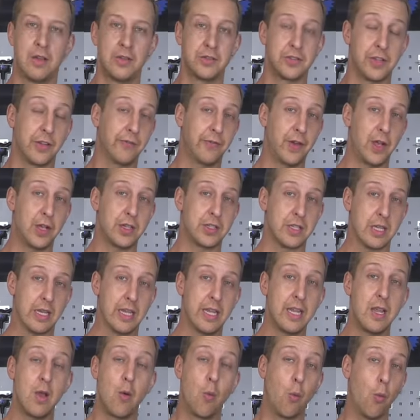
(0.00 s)
So
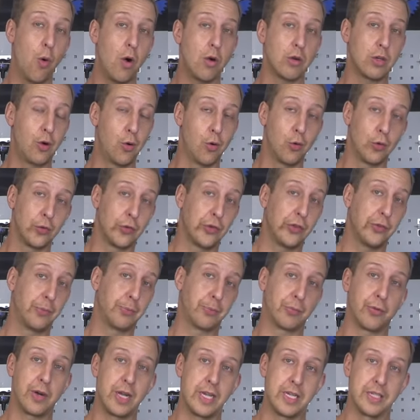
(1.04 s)
firstly, what causes
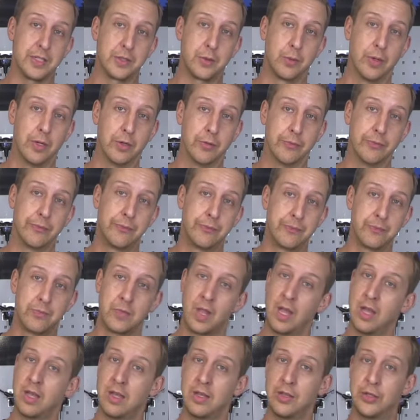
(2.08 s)
brake squeal?
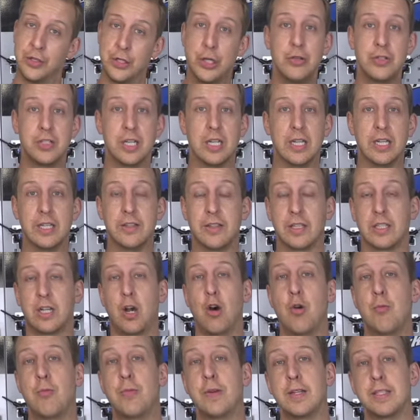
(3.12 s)
Usually the
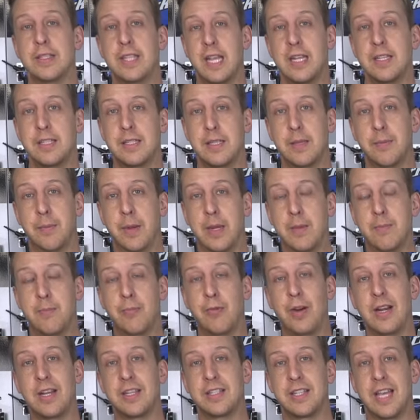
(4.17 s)
culprit tends to be
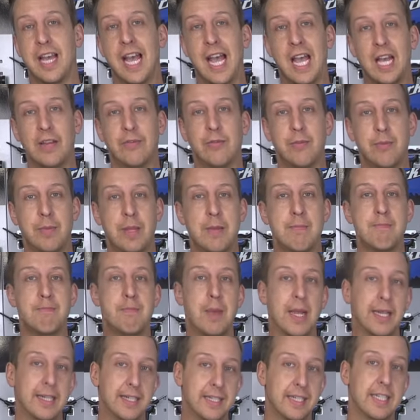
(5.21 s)
brakes that haven't been
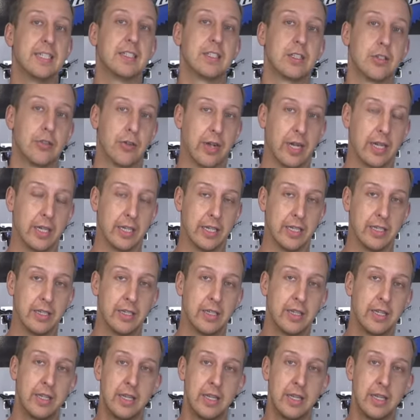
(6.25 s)
bedded in correctly.